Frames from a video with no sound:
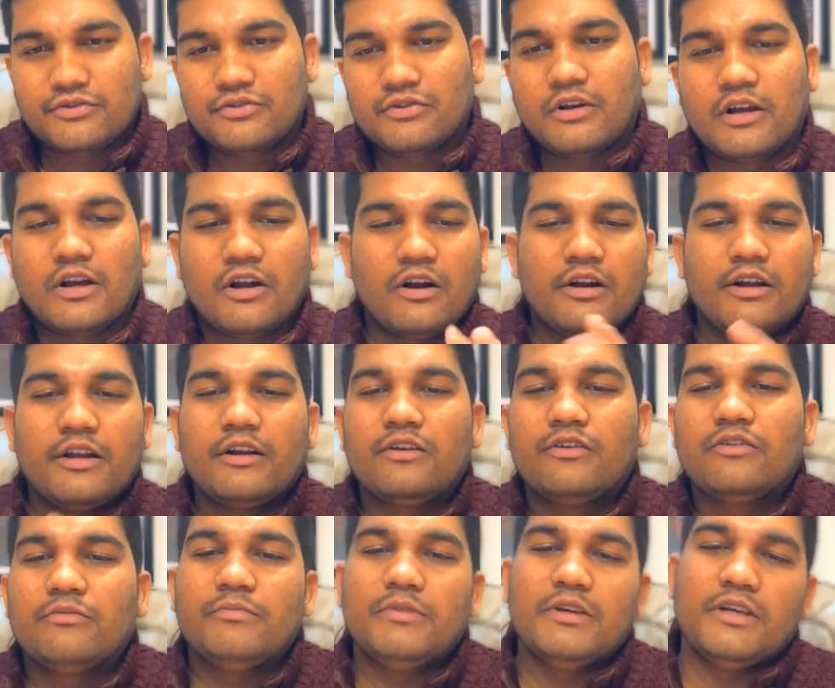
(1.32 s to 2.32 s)
So
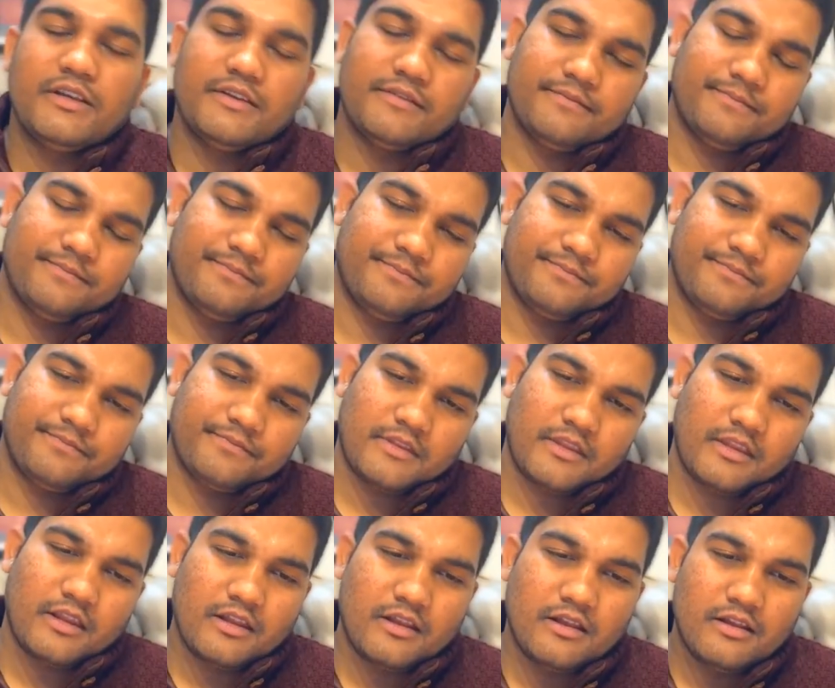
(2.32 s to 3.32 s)
according to me,
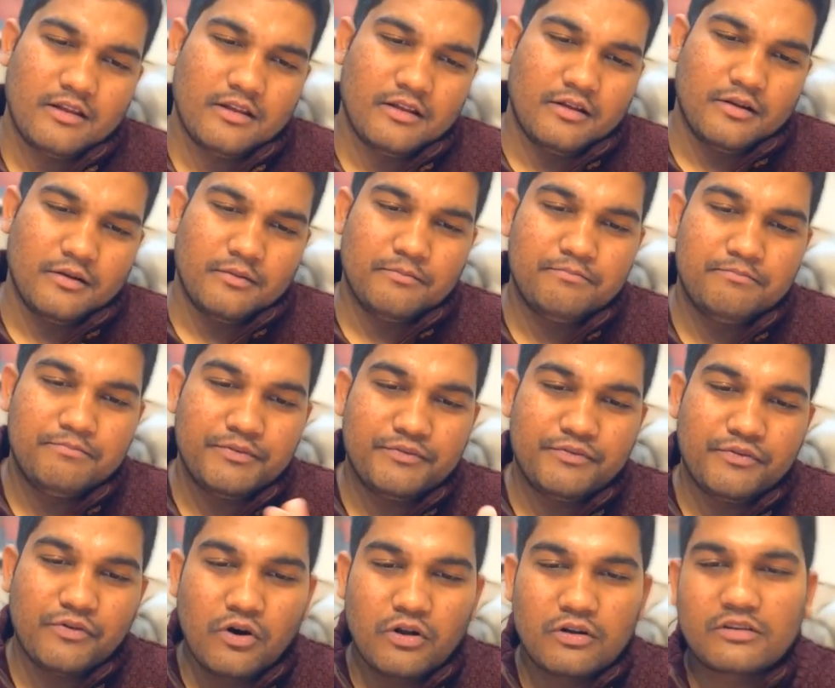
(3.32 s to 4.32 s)

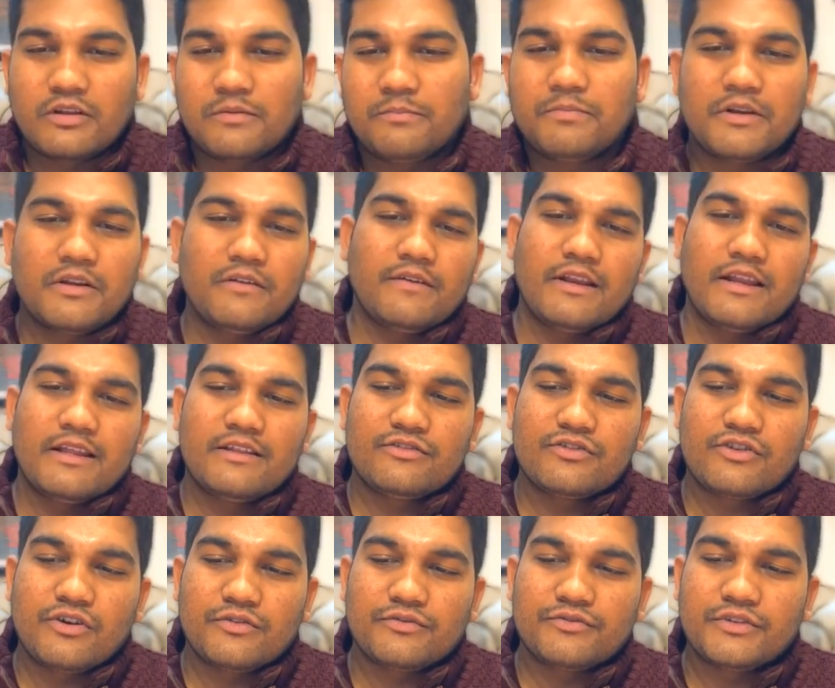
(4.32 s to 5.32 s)
before the
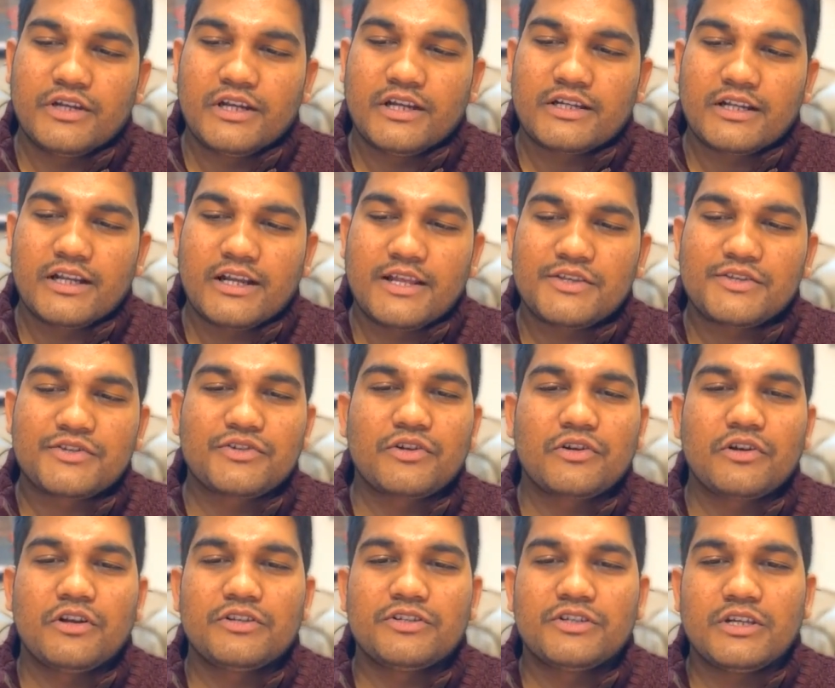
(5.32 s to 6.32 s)
prevalence of natal
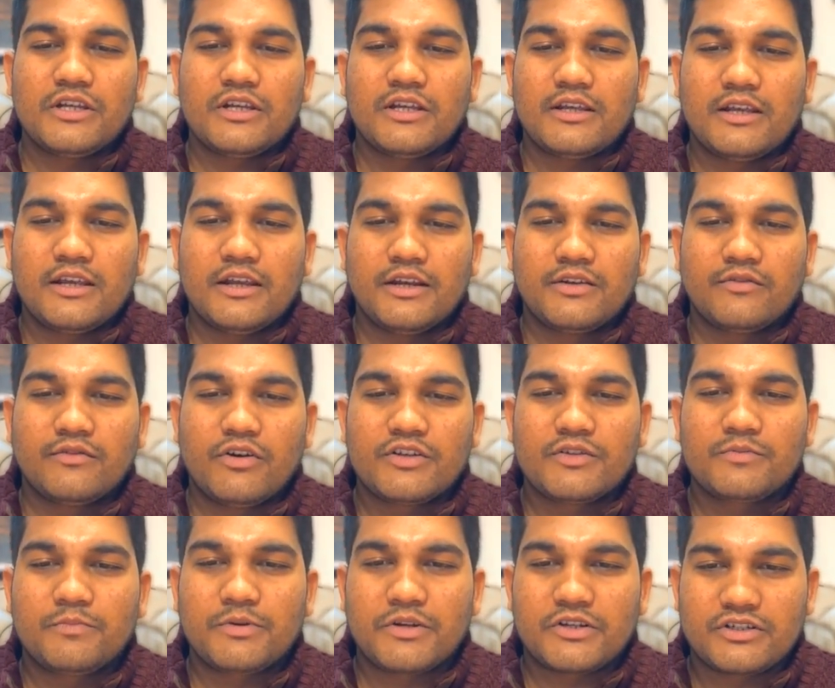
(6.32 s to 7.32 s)
astrology, it
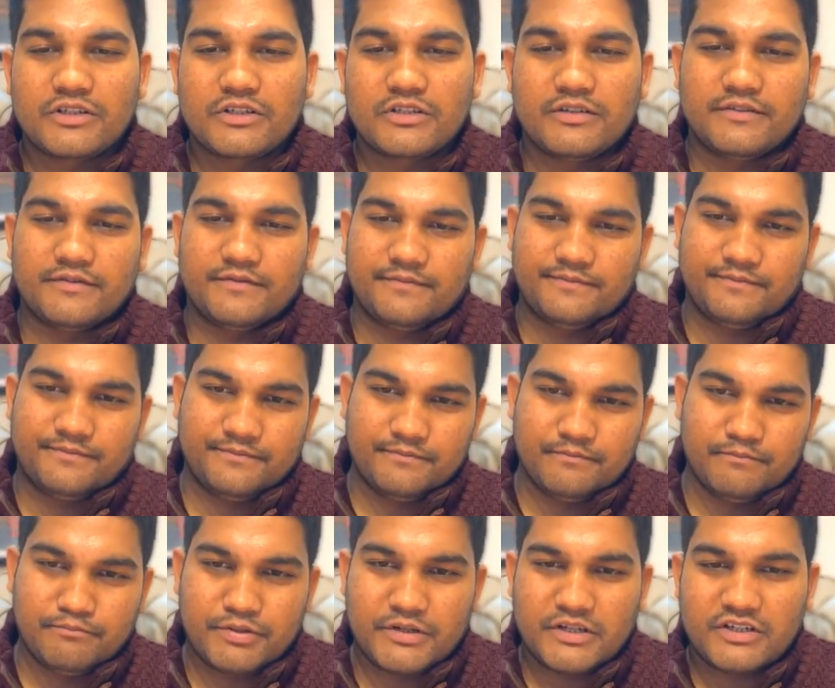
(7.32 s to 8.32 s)
was Prashna,
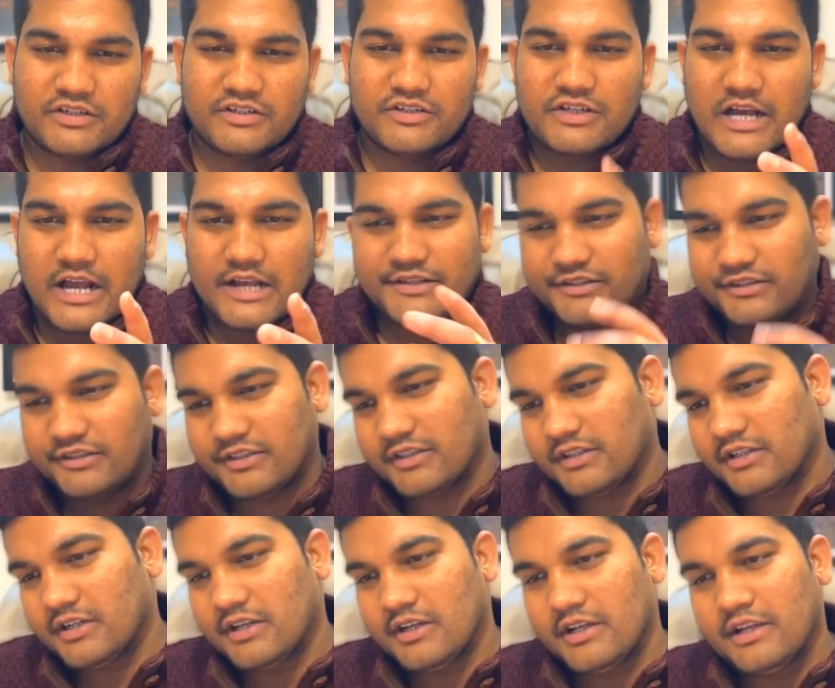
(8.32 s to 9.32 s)
Prashna Shastra.
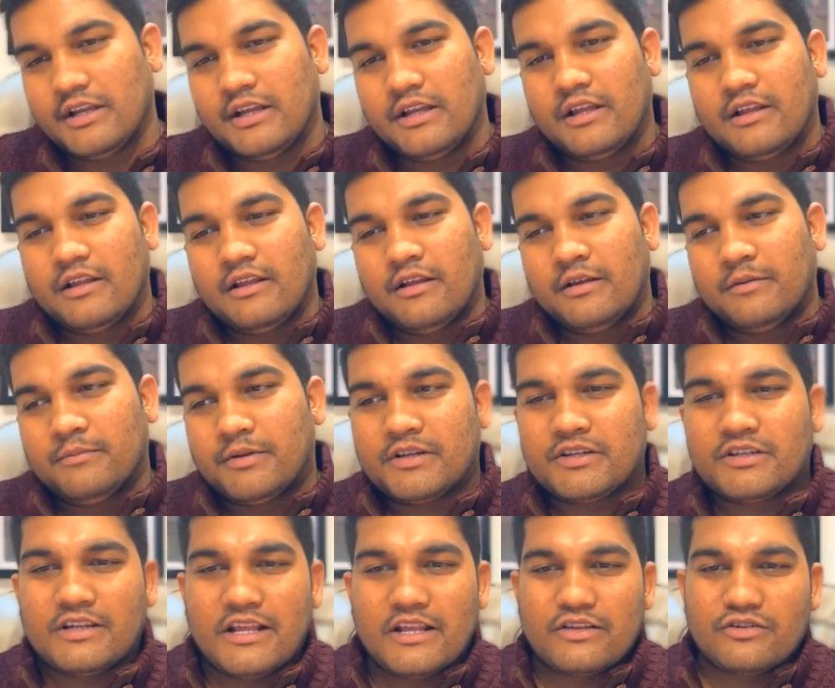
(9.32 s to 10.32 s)

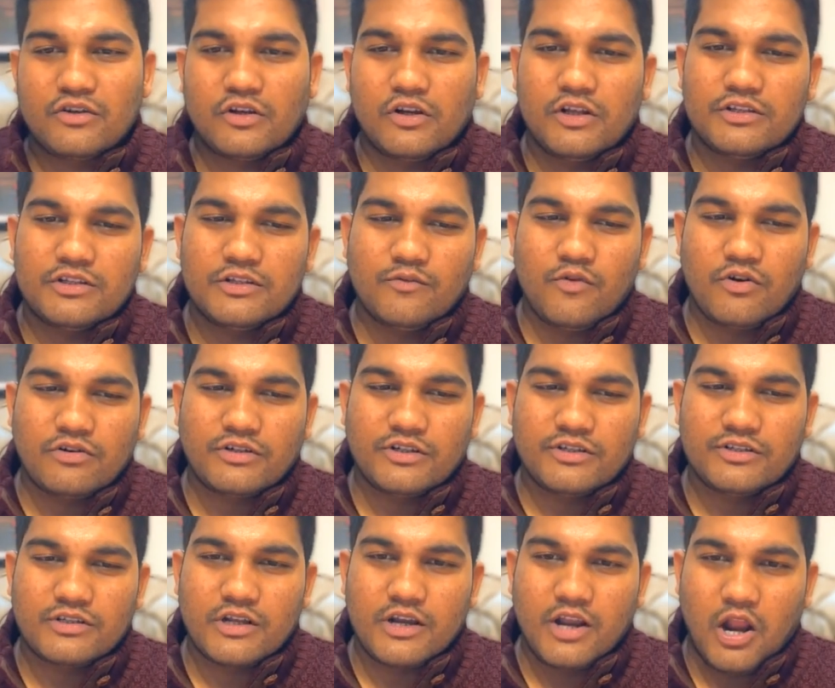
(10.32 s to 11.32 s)
Prashna astrology, what
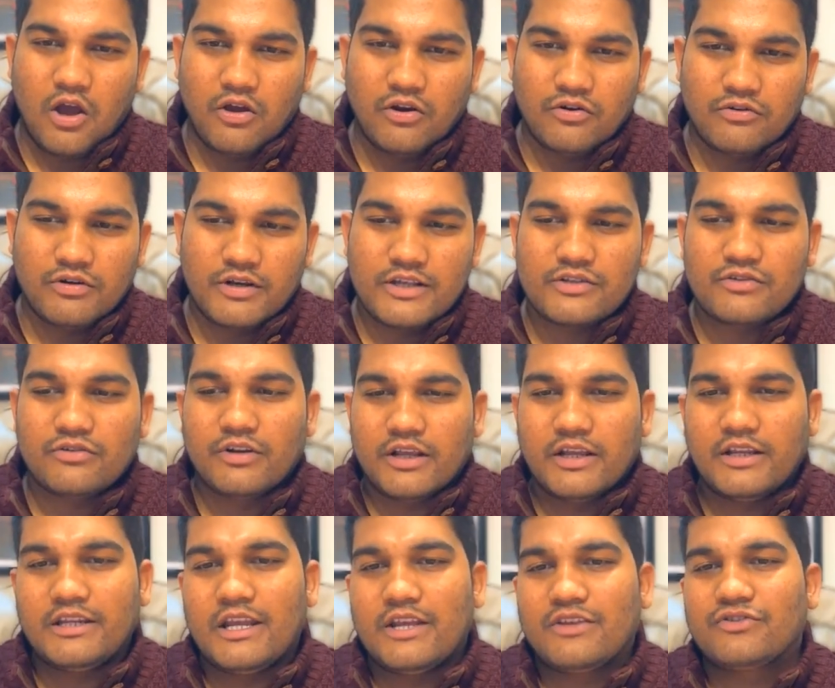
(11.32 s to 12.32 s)
is now known as
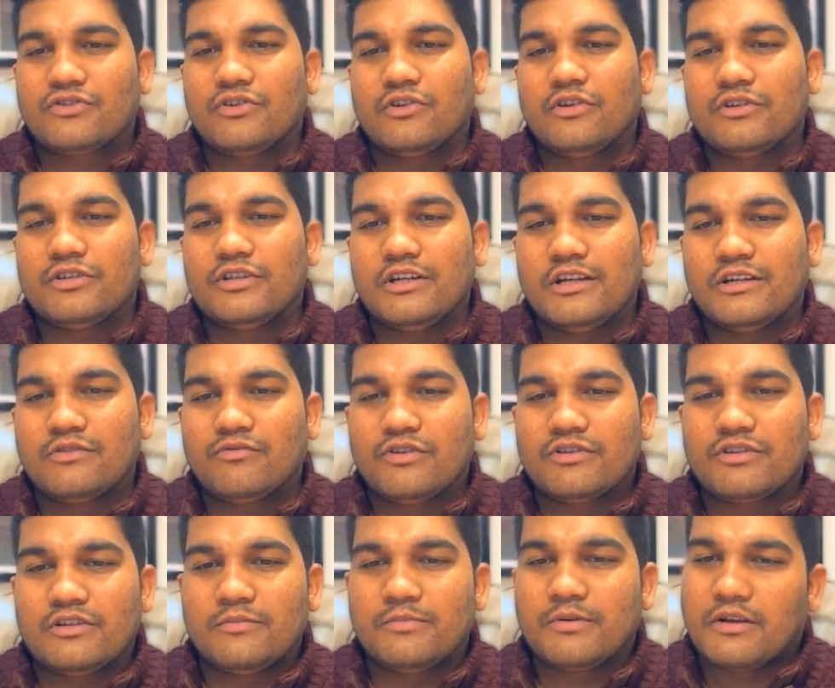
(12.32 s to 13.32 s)
Horary astrology, it
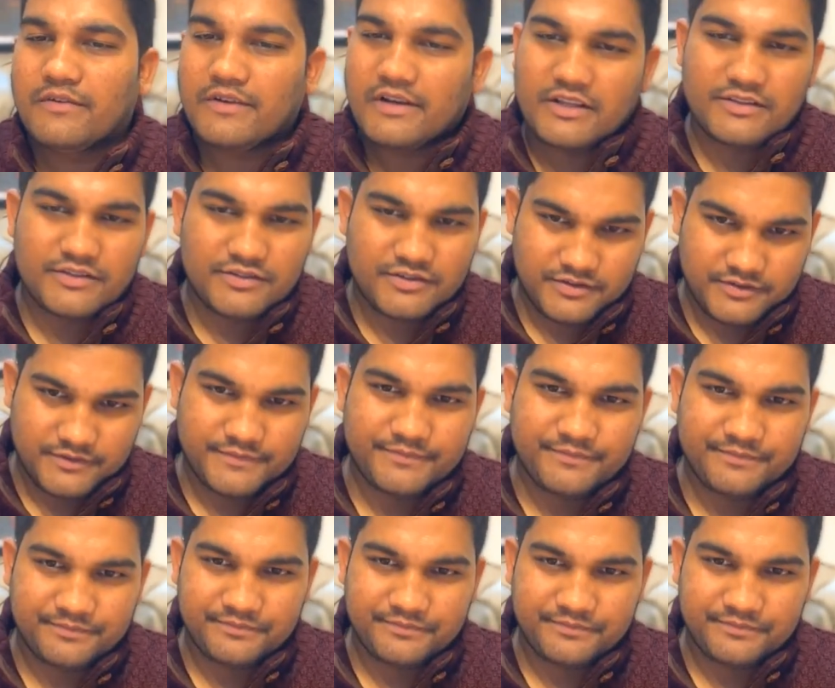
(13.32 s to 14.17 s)
was in prevalence.